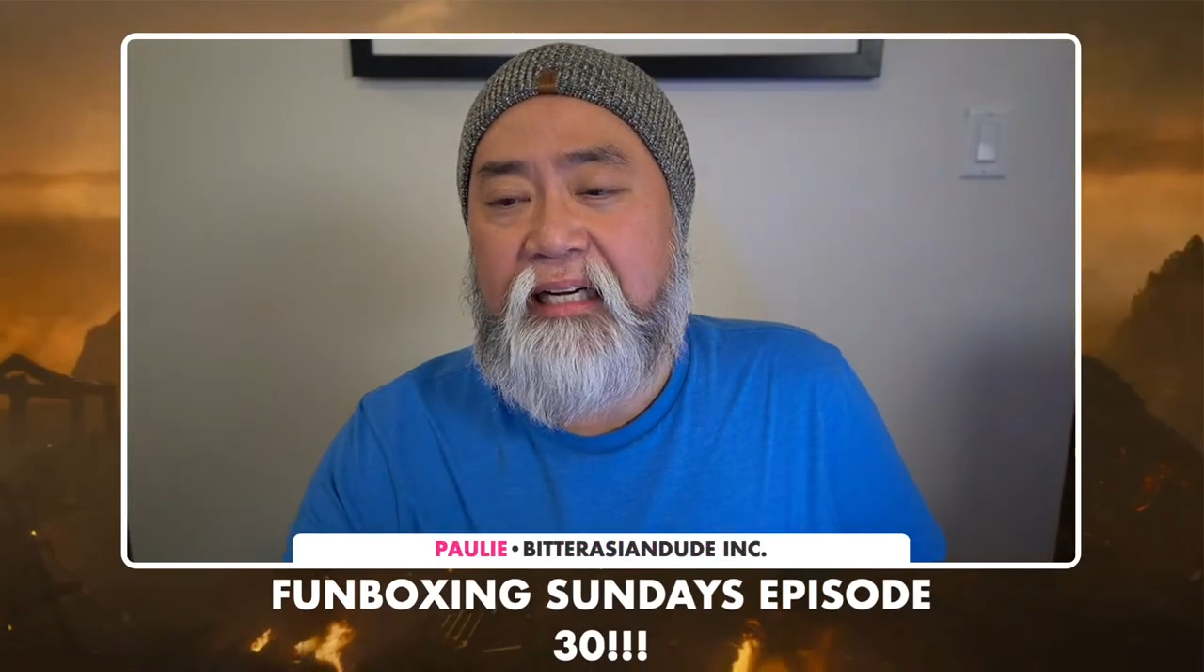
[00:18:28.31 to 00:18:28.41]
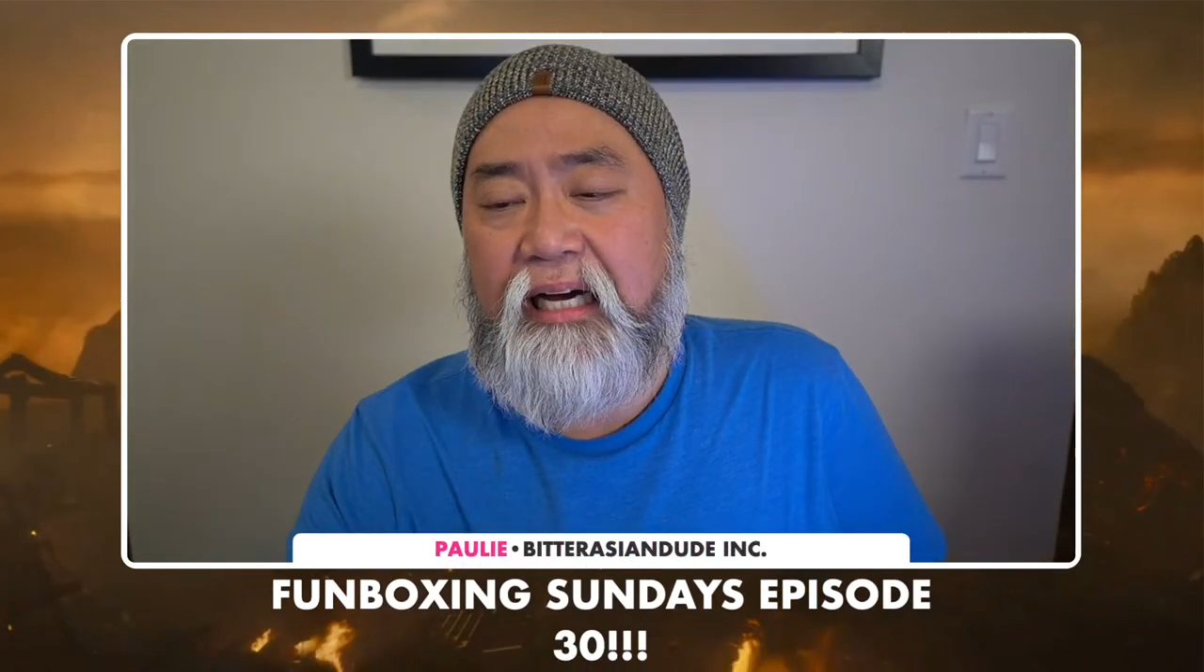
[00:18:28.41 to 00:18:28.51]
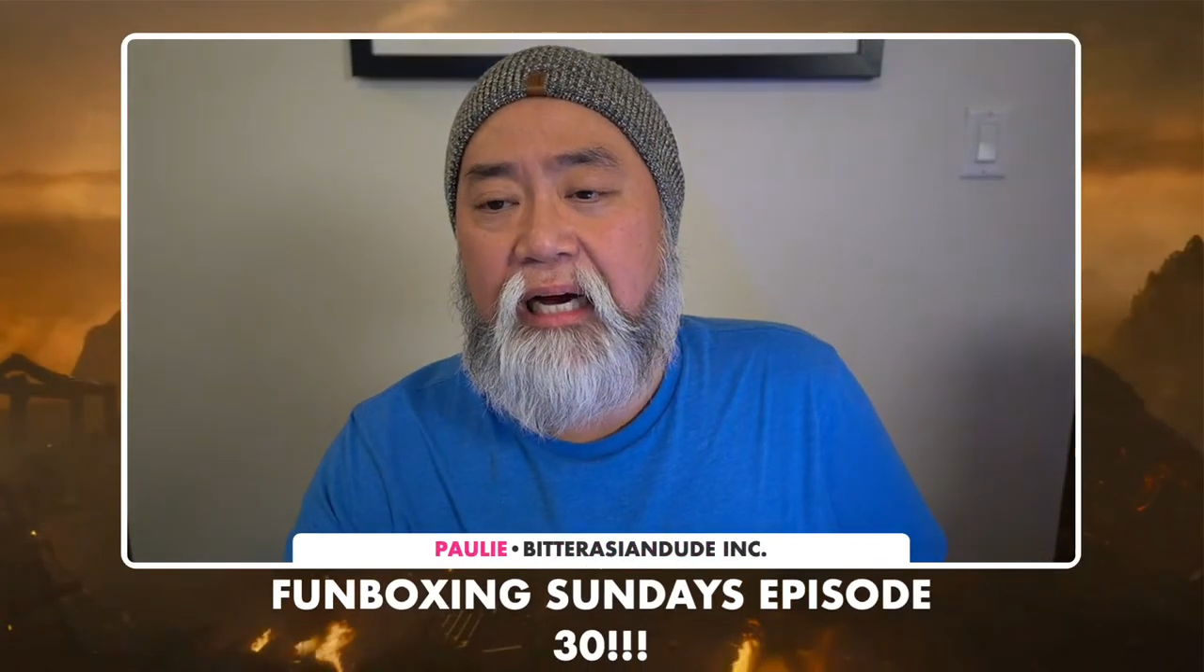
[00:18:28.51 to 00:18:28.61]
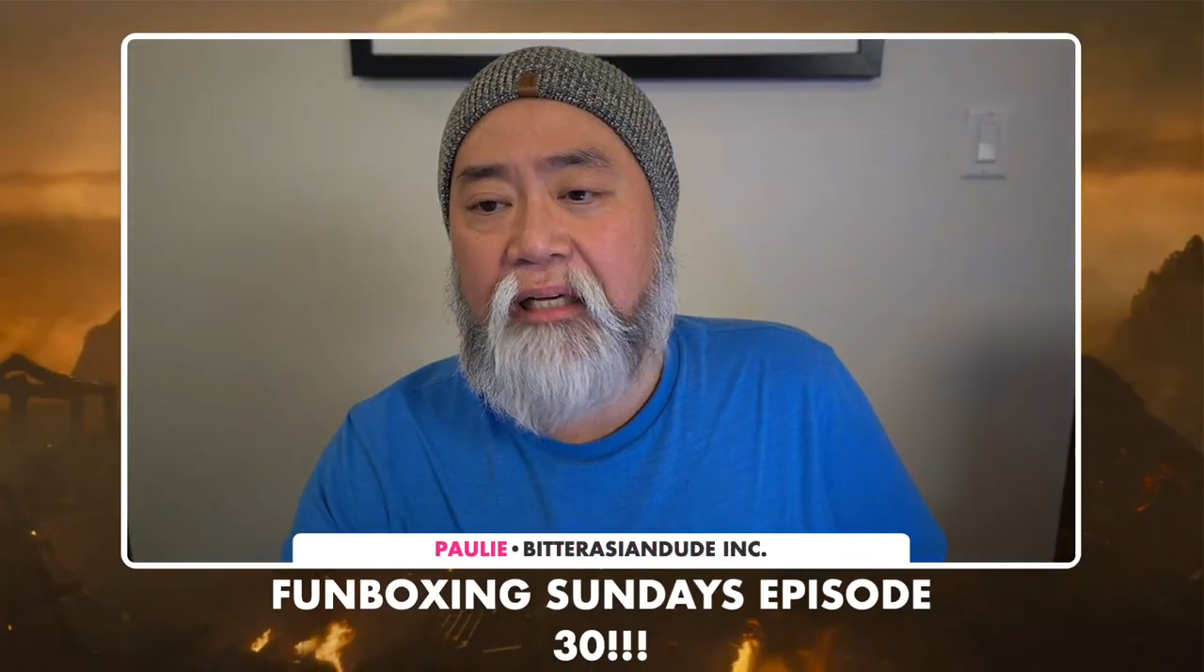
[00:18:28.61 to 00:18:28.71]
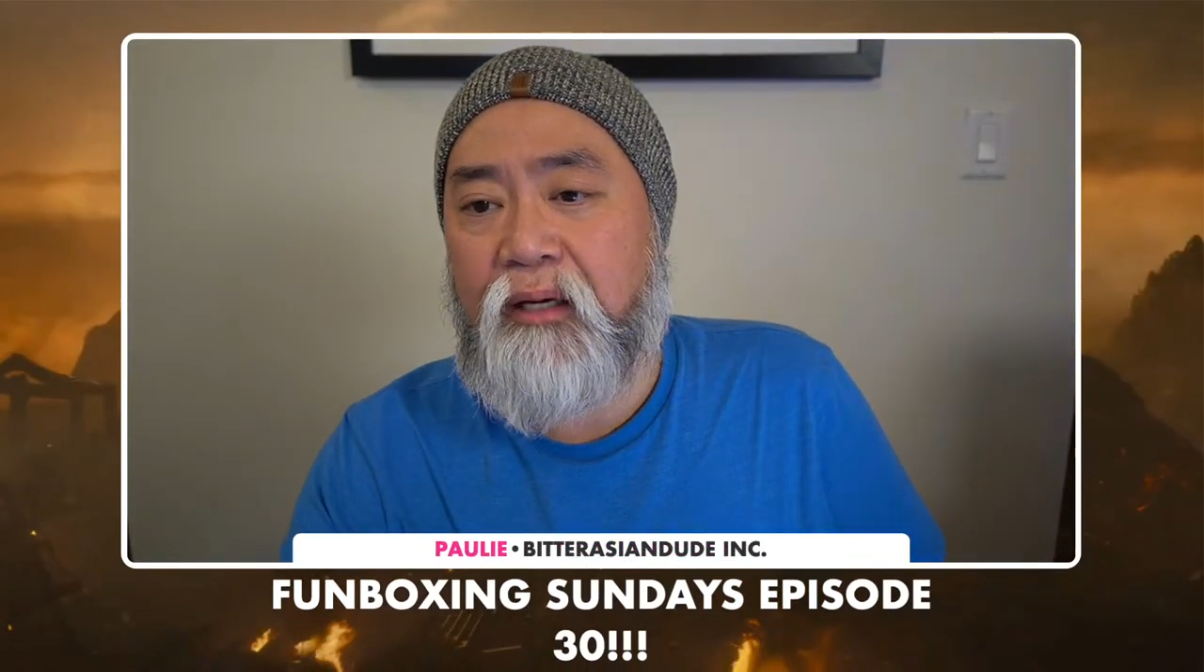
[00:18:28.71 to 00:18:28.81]

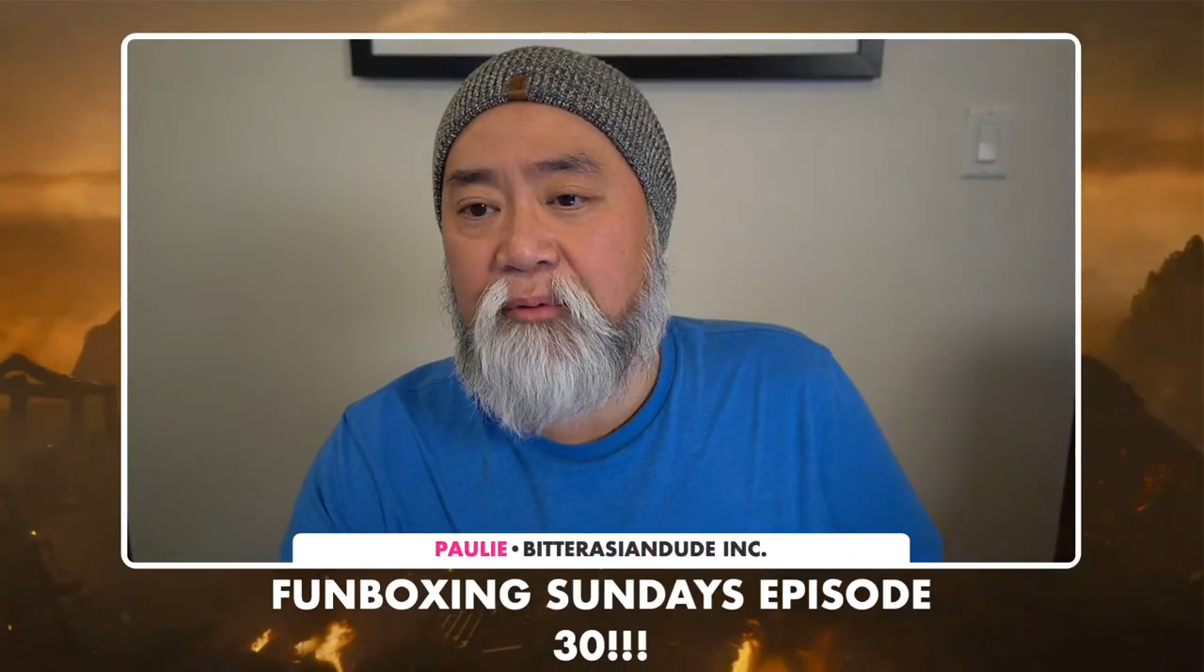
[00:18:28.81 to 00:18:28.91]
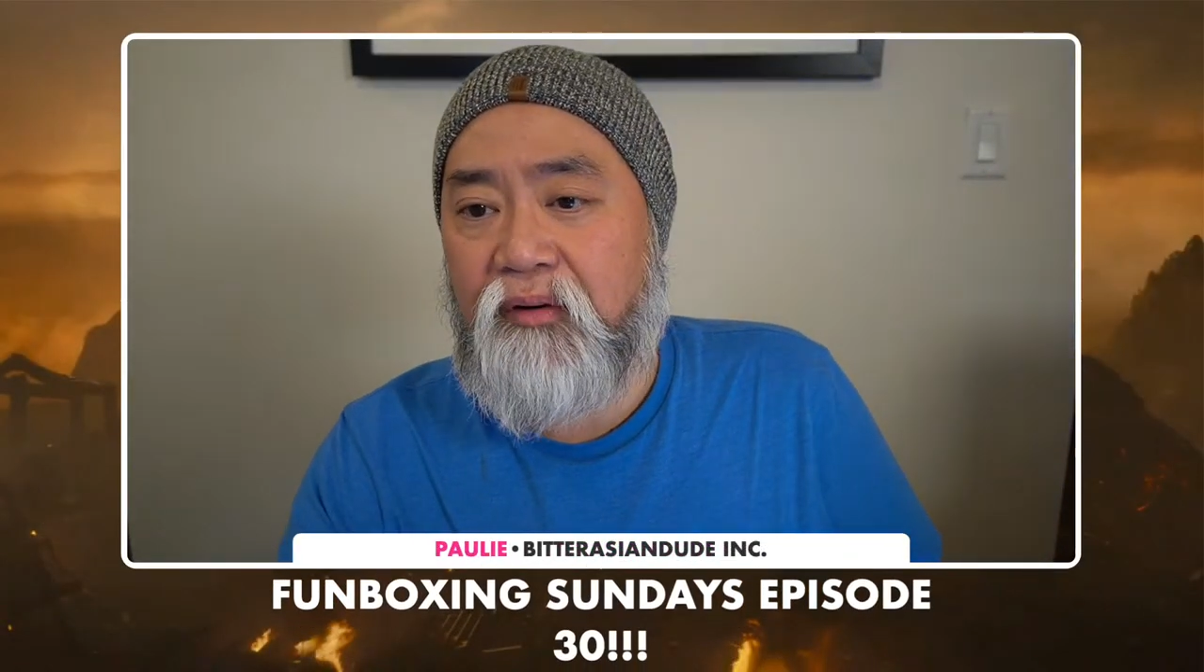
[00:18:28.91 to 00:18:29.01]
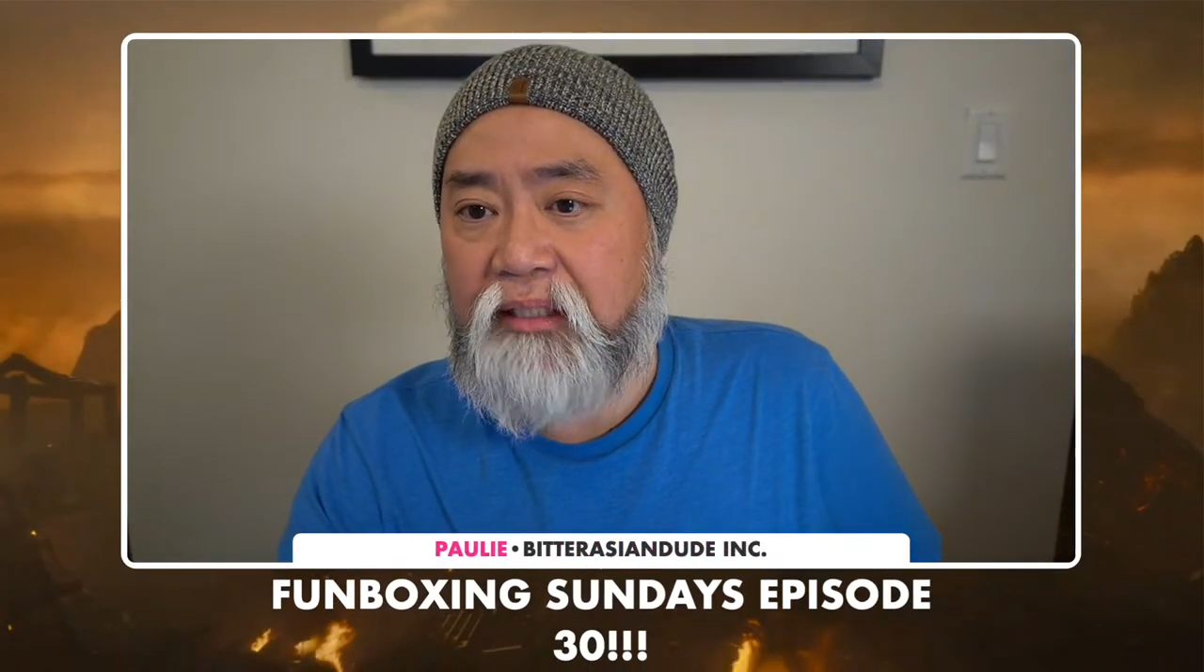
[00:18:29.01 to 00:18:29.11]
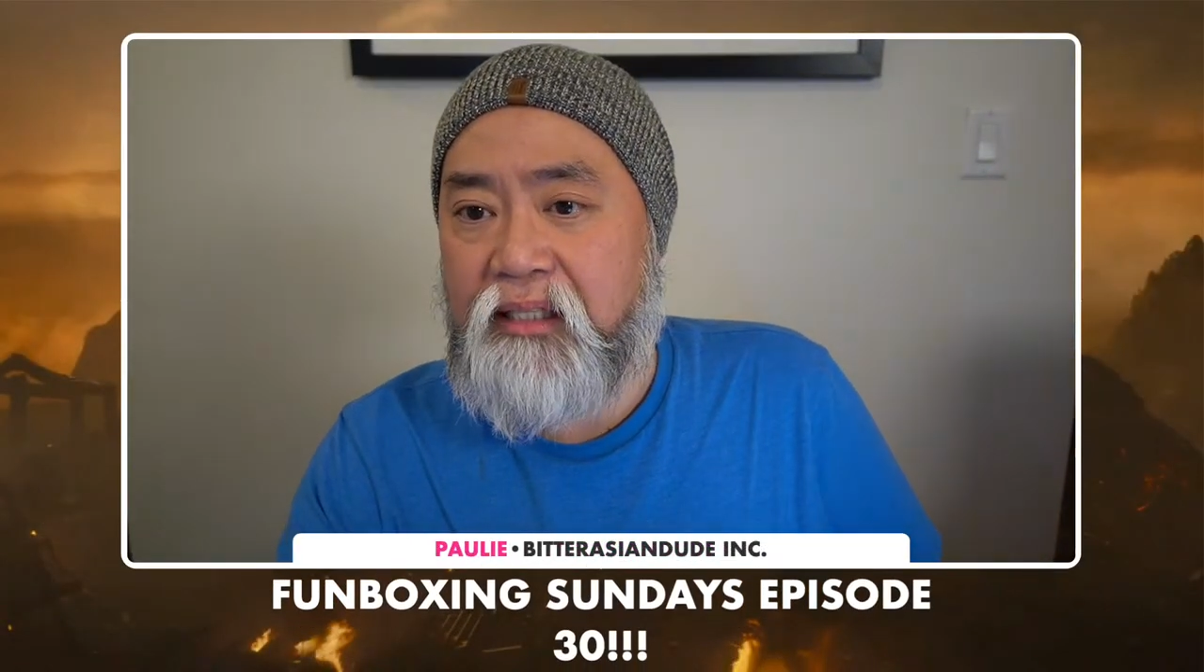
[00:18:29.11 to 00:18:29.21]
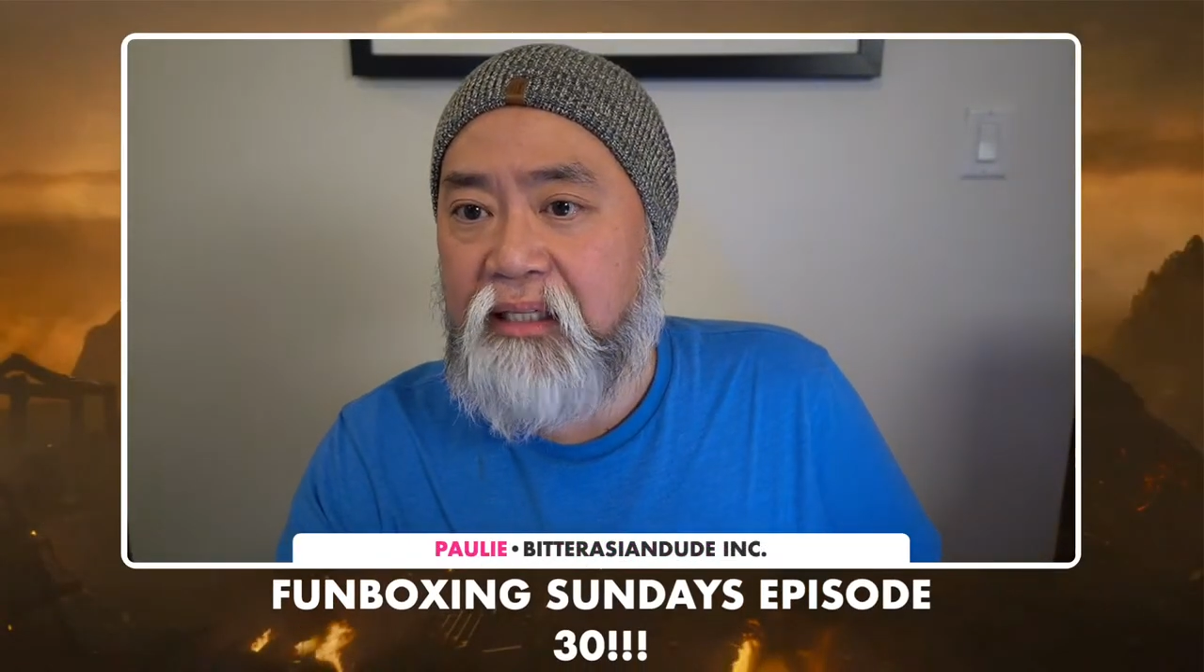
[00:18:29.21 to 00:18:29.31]
a number of,